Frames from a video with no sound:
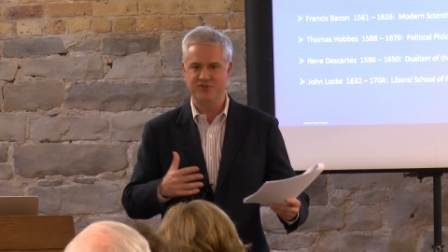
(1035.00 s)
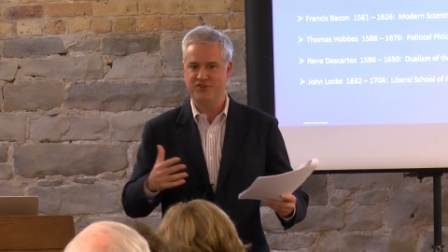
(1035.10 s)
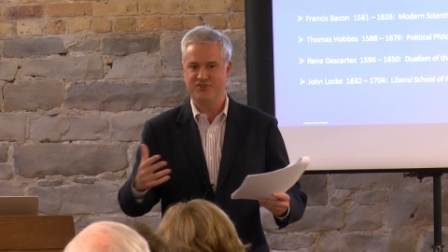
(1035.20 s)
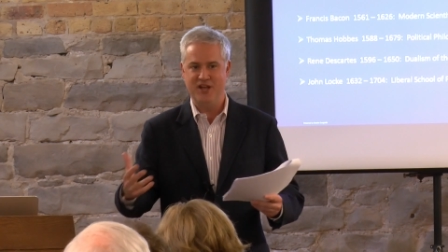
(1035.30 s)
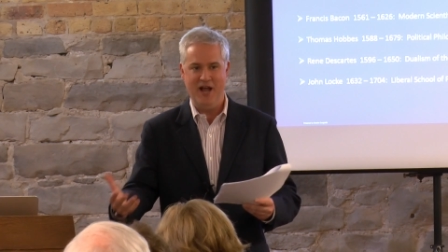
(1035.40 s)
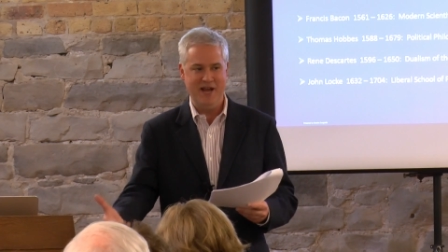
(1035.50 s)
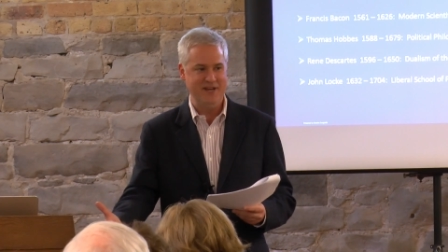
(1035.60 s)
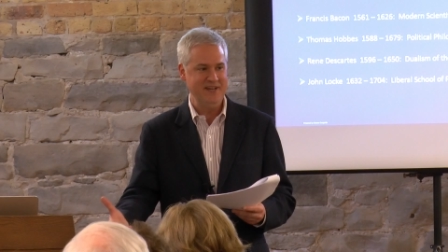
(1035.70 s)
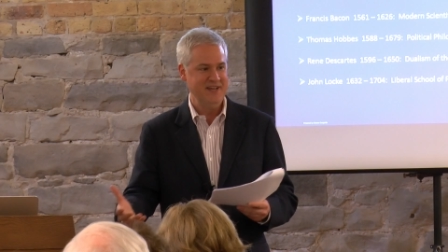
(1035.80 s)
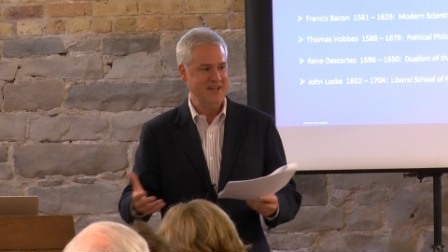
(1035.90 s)

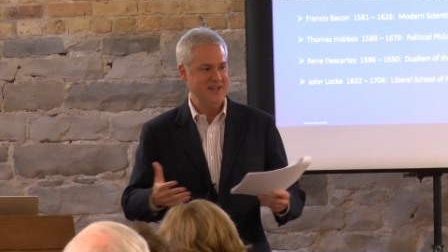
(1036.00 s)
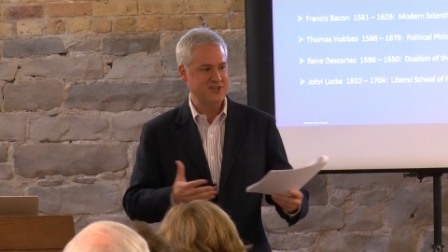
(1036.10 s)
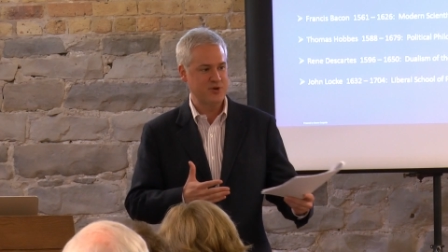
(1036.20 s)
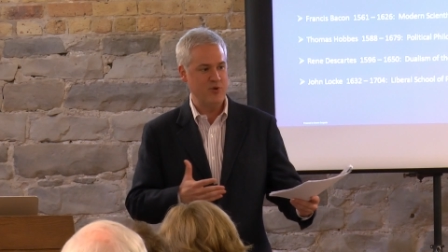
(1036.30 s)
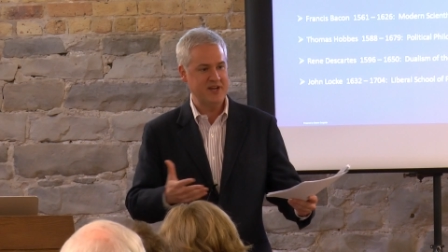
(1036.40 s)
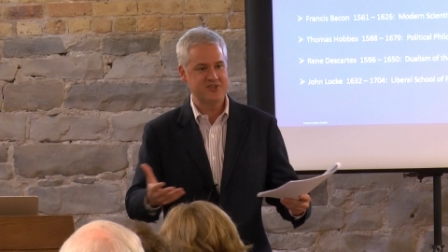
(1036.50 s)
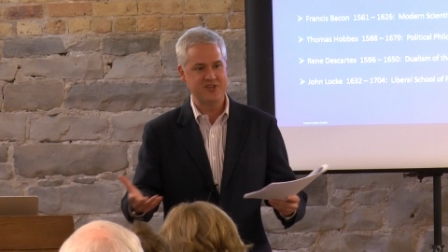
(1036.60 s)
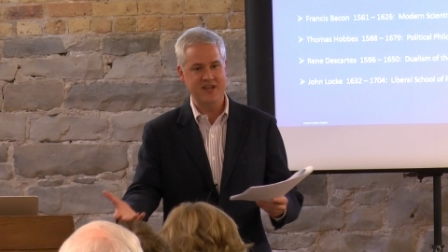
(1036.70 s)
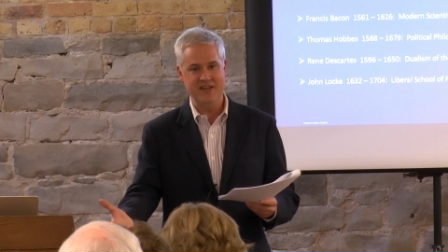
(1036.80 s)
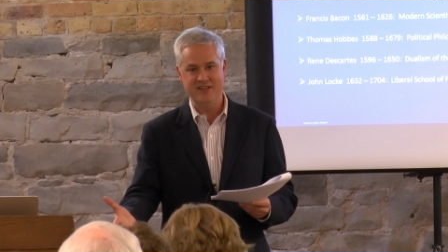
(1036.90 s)
society. It's
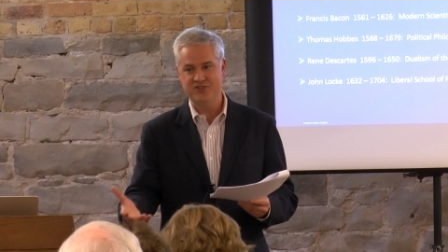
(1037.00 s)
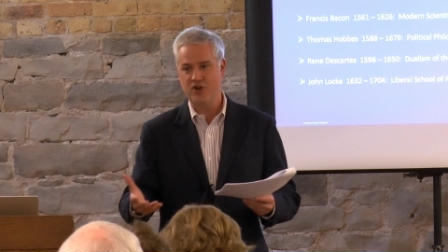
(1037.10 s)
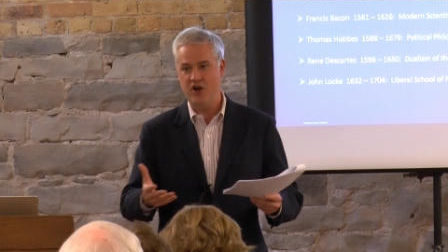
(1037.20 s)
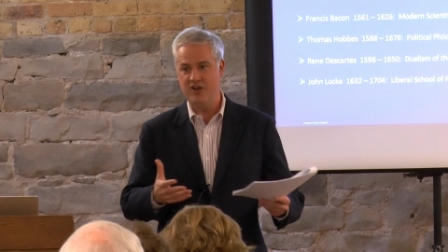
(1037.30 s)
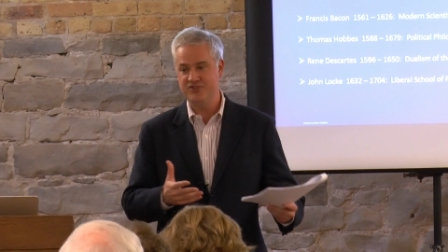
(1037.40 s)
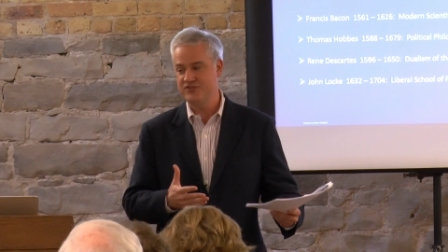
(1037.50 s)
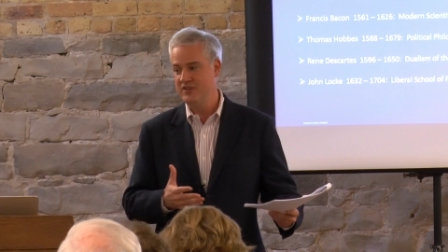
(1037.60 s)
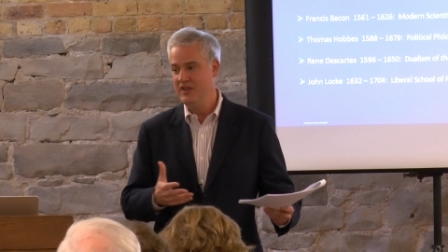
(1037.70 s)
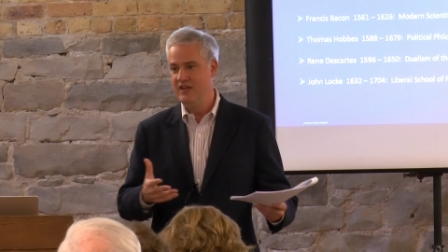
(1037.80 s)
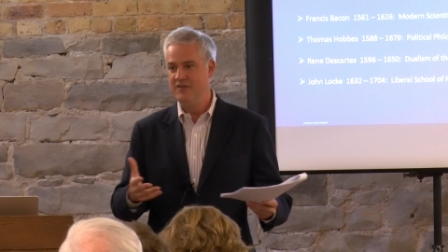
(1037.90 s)
quicksand, it's caused
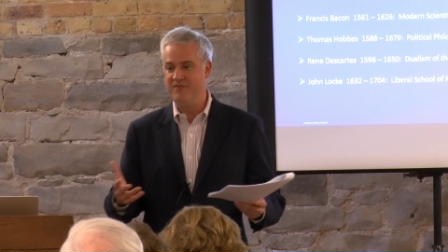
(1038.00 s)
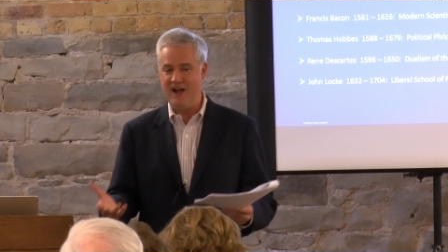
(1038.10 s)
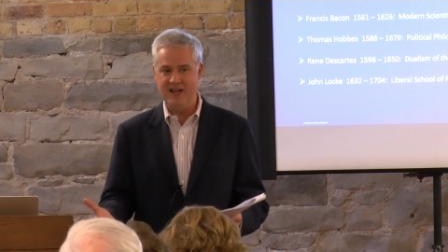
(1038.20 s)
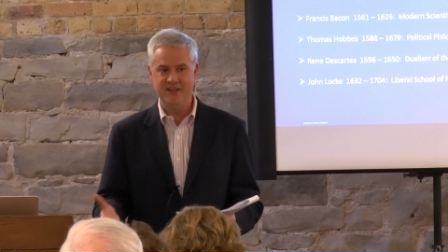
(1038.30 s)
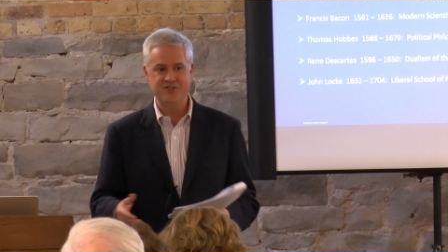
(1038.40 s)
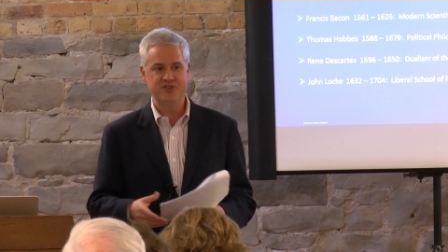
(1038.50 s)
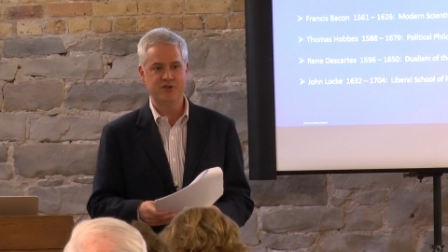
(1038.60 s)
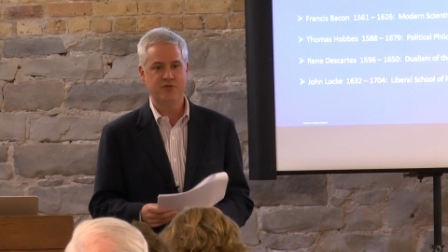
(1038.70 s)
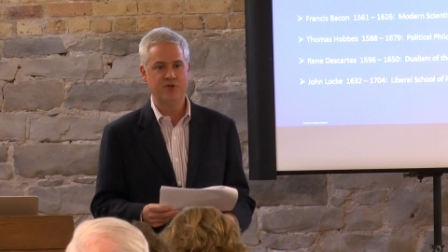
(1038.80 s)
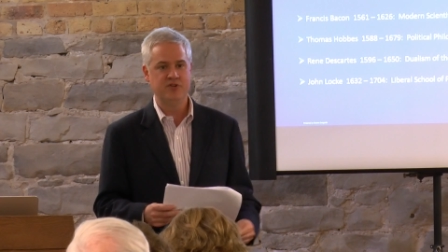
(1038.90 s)
violence
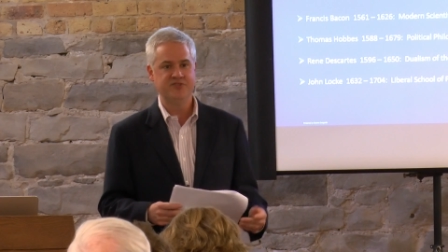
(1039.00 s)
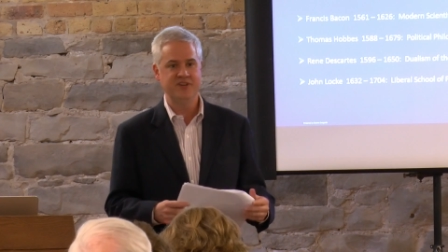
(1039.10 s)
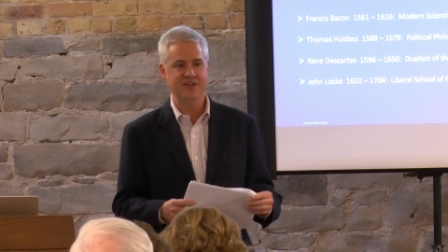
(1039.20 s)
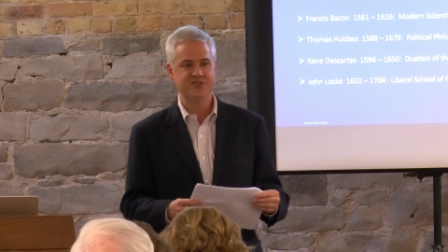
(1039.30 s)
and cruelty.